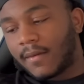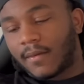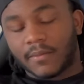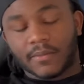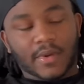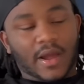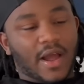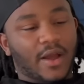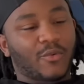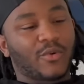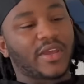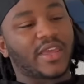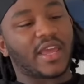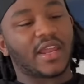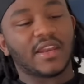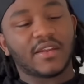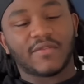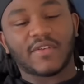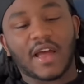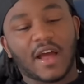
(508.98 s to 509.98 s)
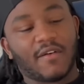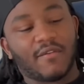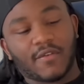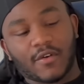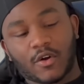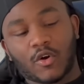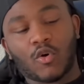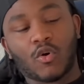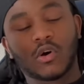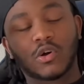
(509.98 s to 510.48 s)
Nah, we can't even have a
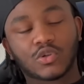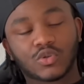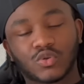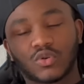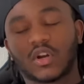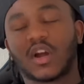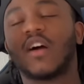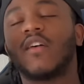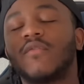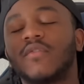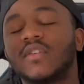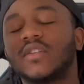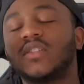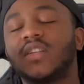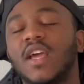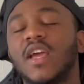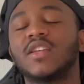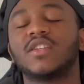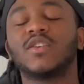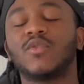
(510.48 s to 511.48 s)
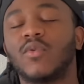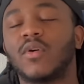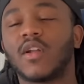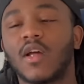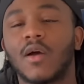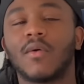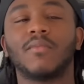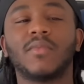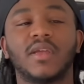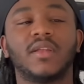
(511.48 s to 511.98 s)
cordial conversation
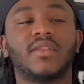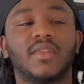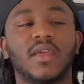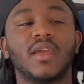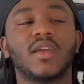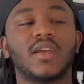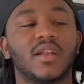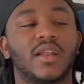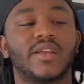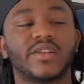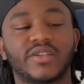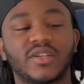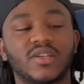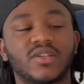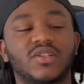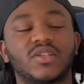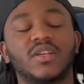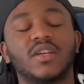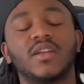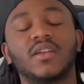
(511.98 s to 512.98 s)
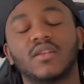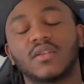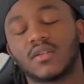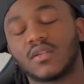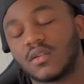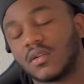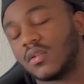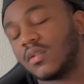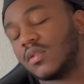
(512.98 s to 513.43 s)
without me thinking that she's cheating.